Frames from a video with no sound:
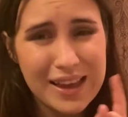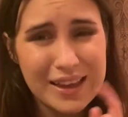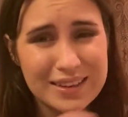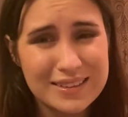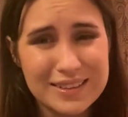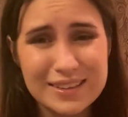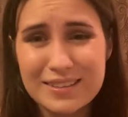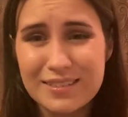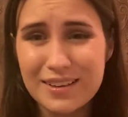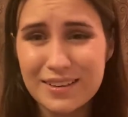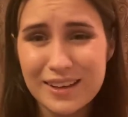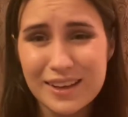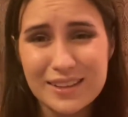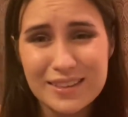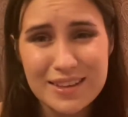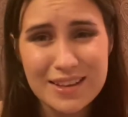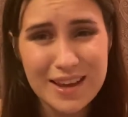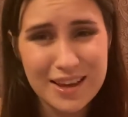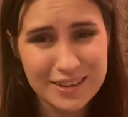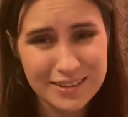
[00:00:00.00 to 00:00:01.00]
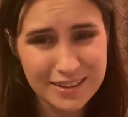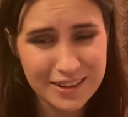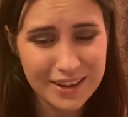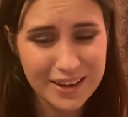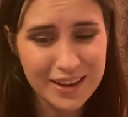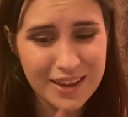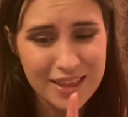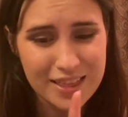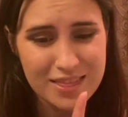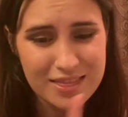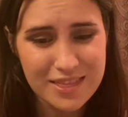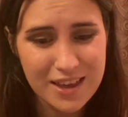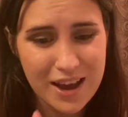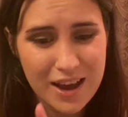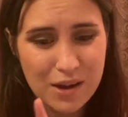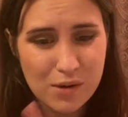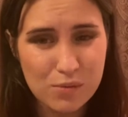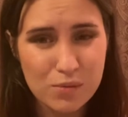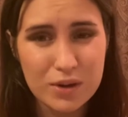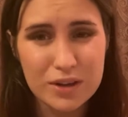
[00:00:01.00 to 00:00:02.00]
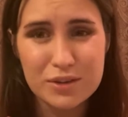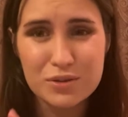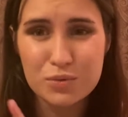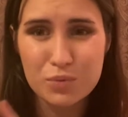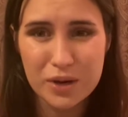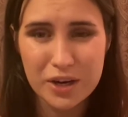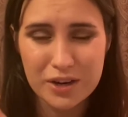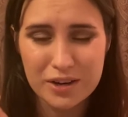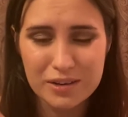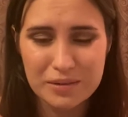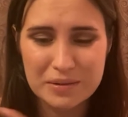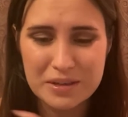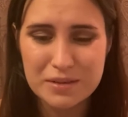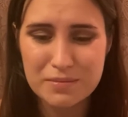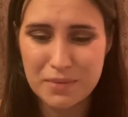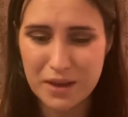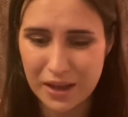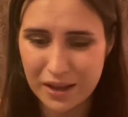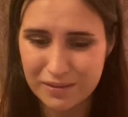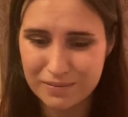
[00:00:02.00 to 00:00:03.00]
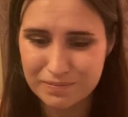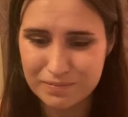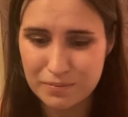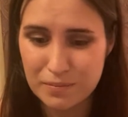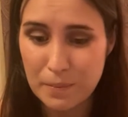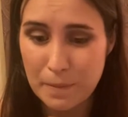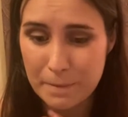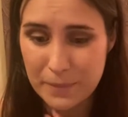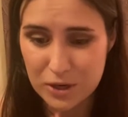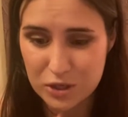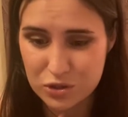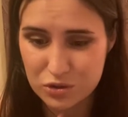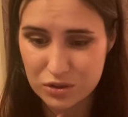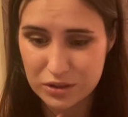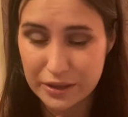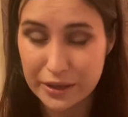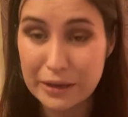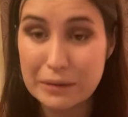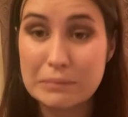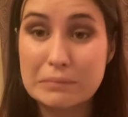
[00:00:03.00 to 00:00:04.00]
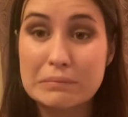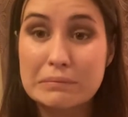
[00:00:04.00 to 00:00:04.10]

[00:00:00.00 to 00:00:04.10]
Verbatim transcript: did not like the ending that was weird to me personally